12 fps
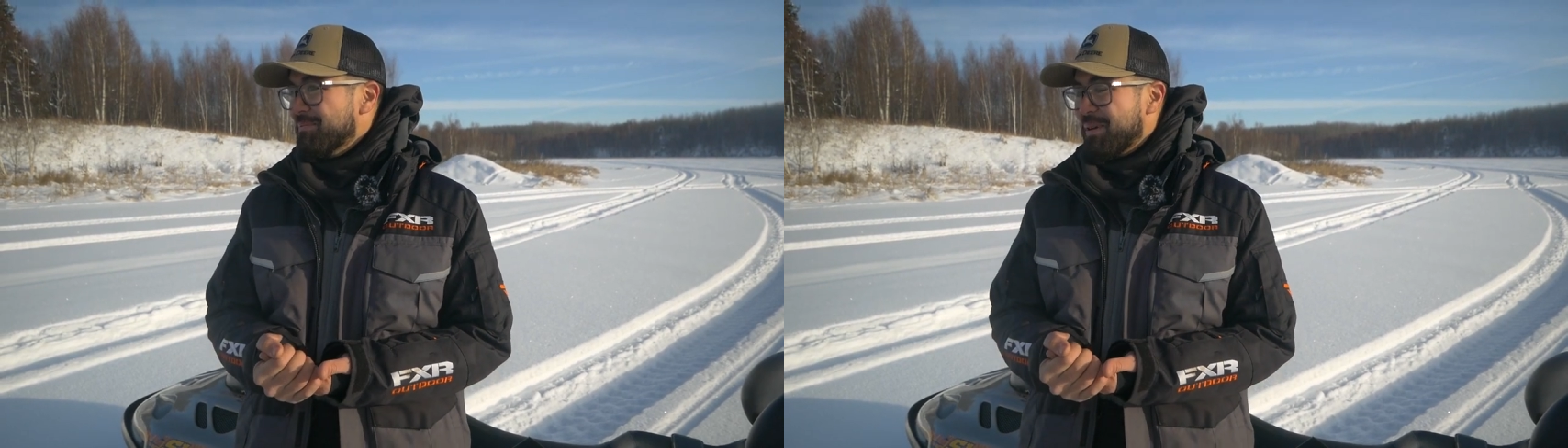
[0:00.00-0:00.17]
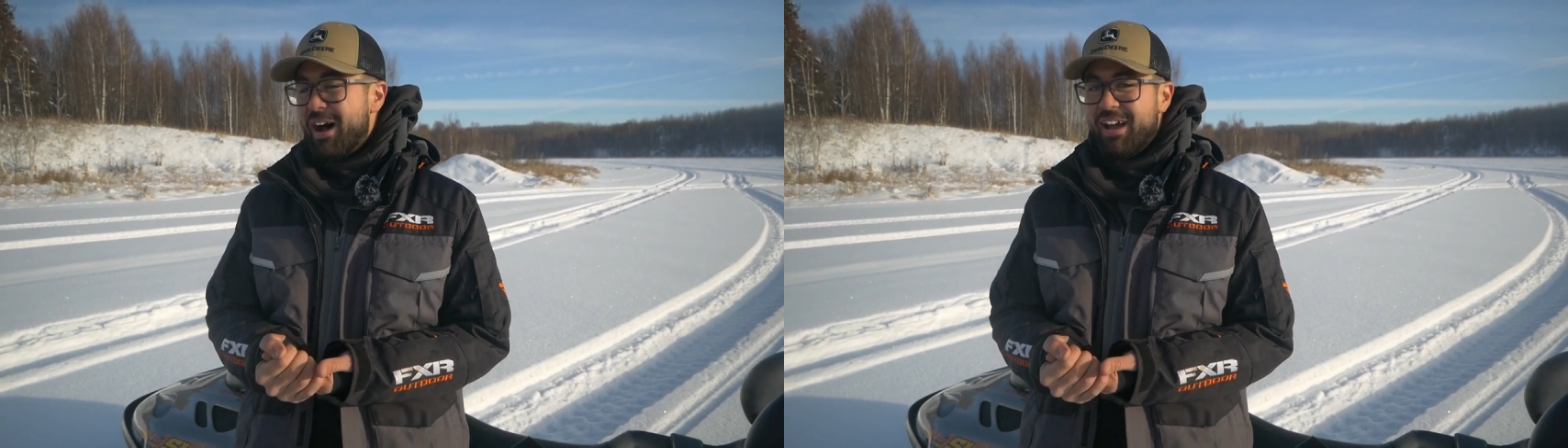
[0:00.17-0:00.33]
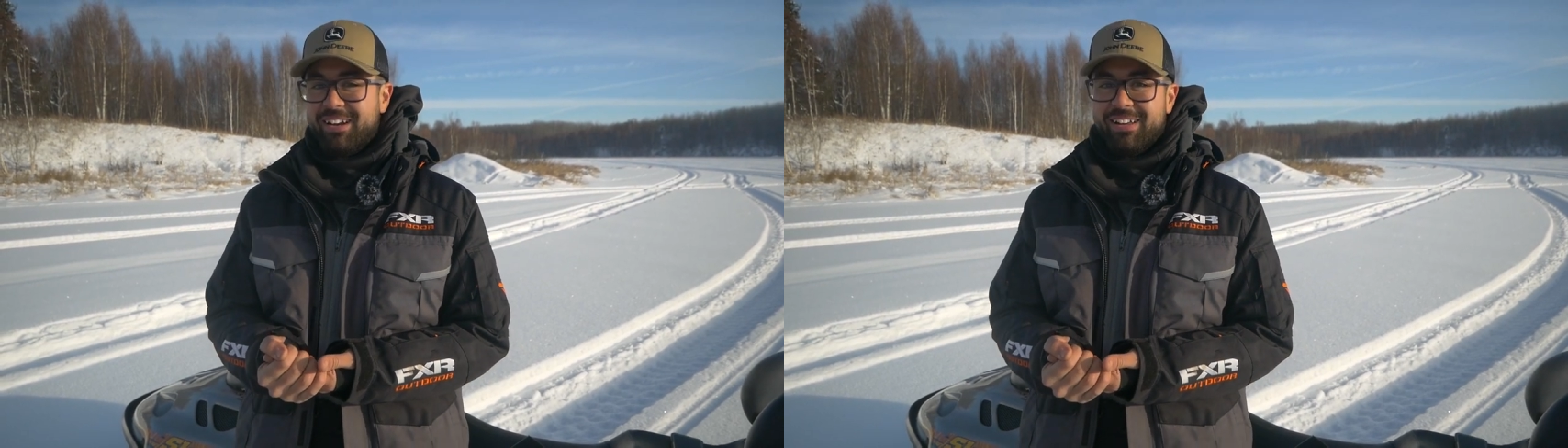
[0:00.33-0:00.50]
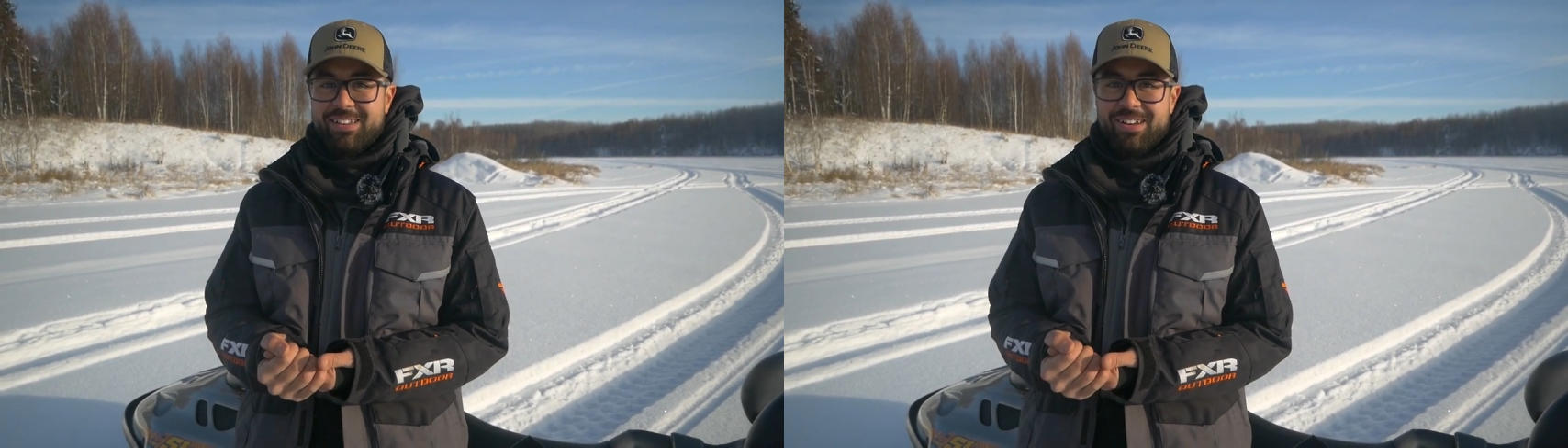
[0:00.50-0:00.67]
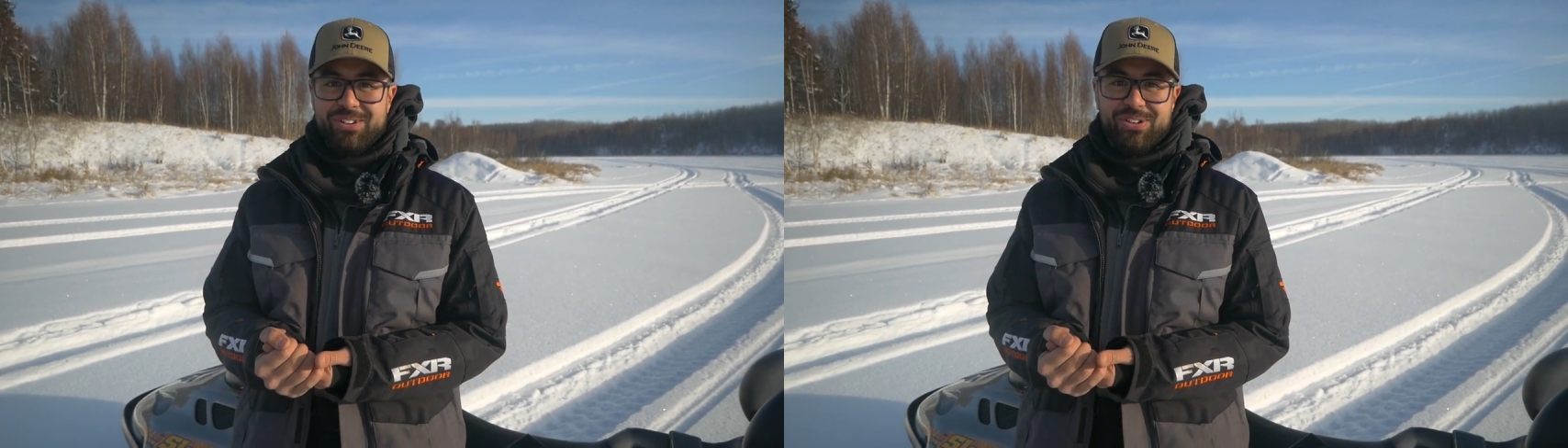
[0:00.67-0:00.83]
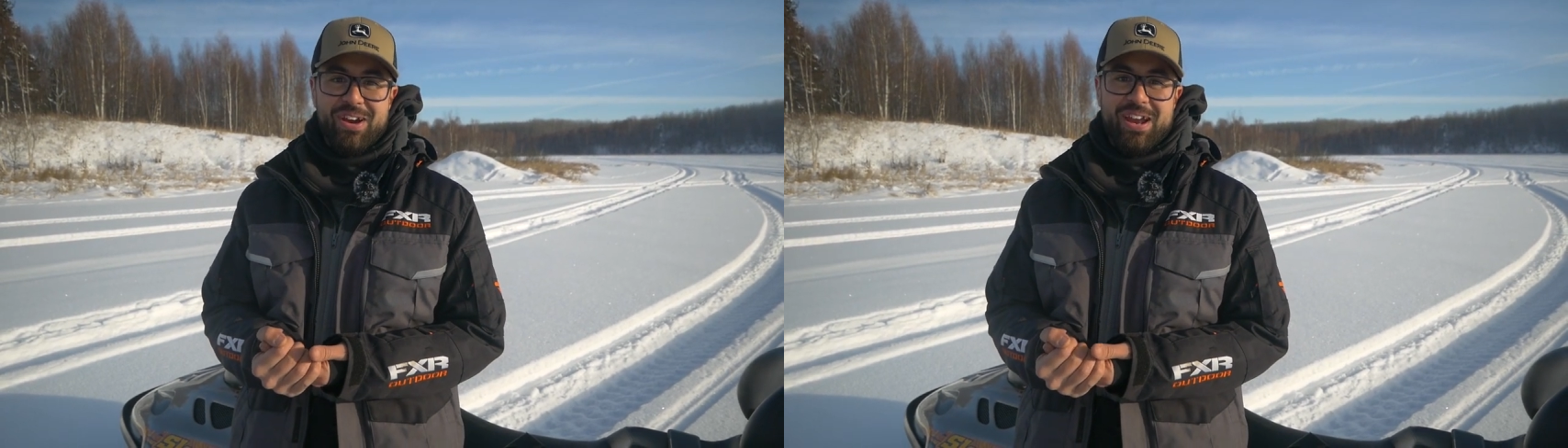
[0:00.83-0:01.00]
behind on
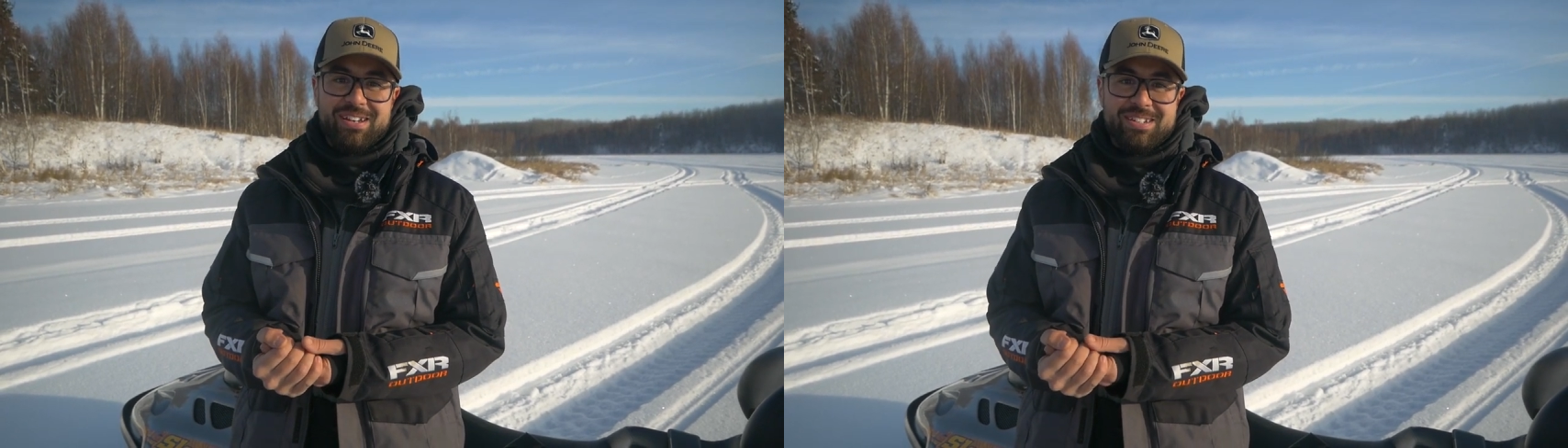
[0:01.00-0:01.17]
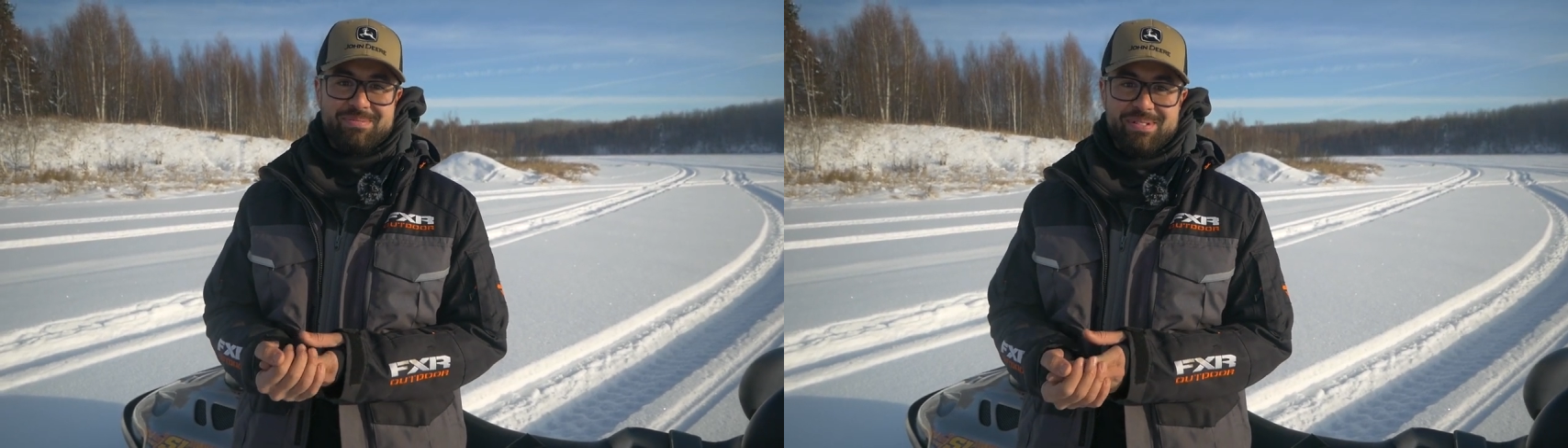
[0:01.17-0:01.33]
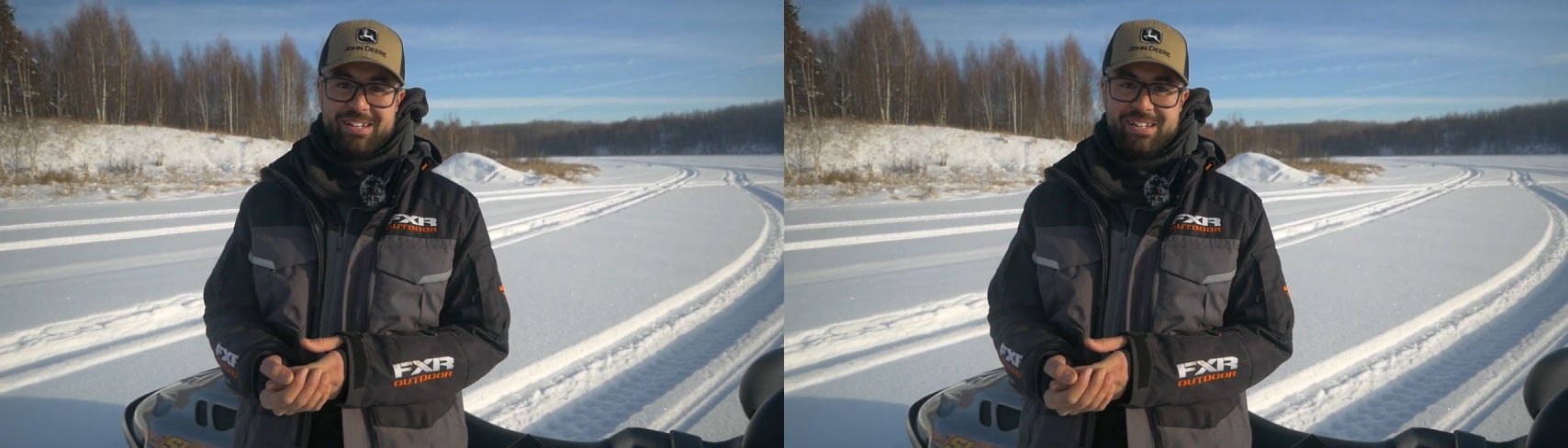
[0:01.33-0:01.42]
the train just